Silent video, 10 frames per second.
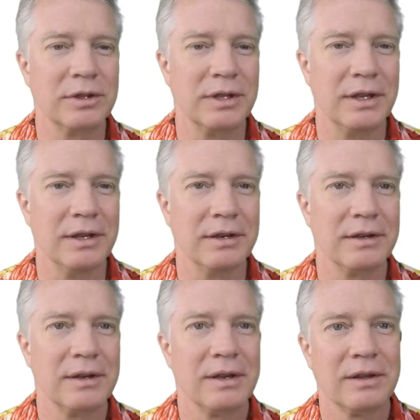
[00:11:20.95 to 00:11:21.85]
at the end.
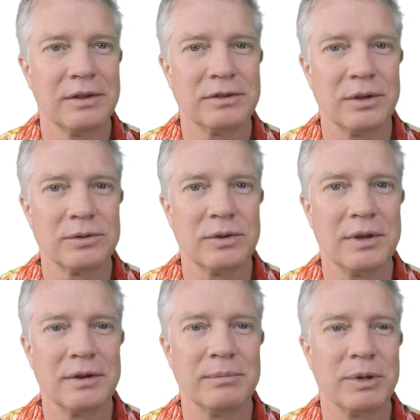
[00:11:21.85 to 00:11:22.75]
It's also
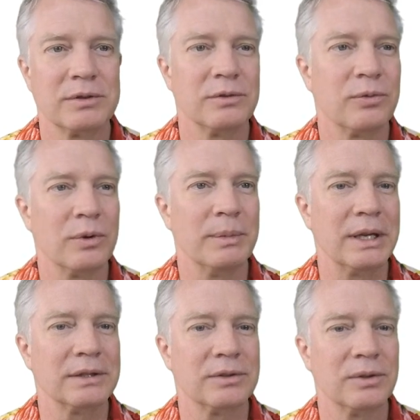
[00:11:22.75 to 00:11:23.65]
there in picture
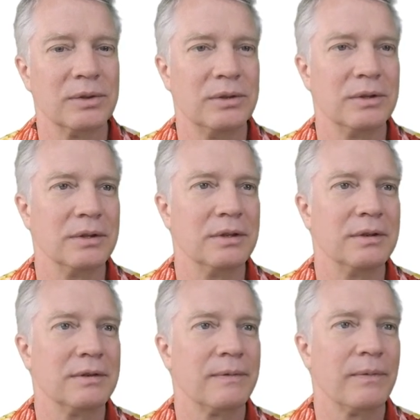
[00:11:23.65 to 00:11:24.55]
format, so you
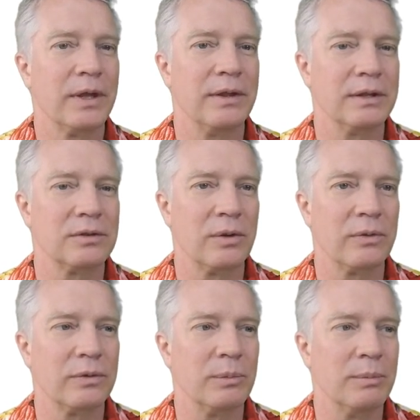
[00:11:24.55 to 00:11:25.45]
can. That's all
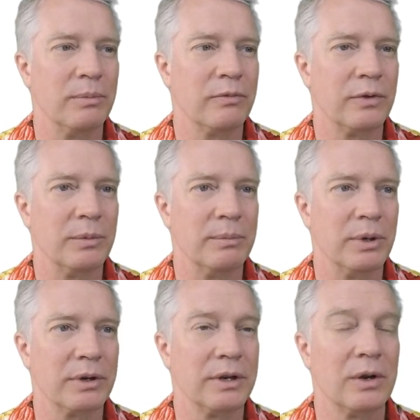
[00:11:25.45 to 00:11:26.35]
from the
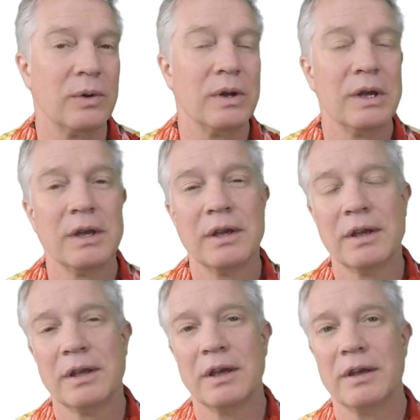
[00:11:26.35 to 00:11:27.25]
book. Now,
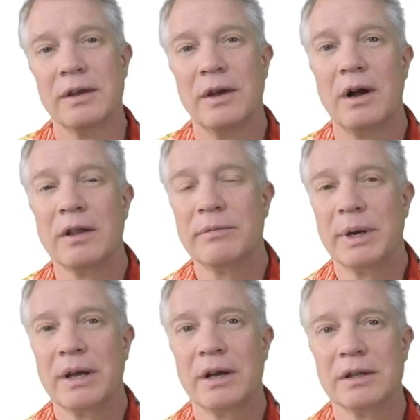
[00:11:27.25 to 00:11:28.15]
all of
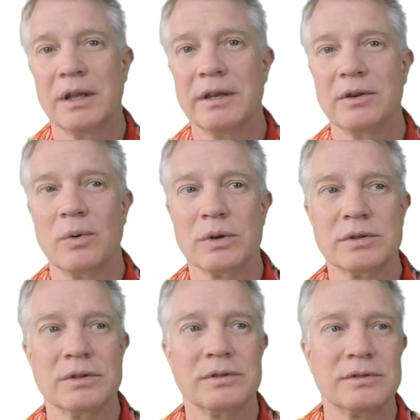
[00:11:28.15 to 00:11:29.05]
my online
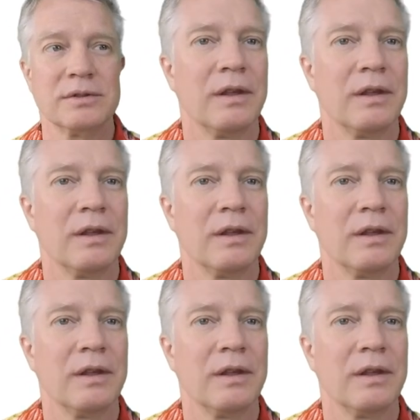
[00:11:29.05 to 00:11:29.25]
courses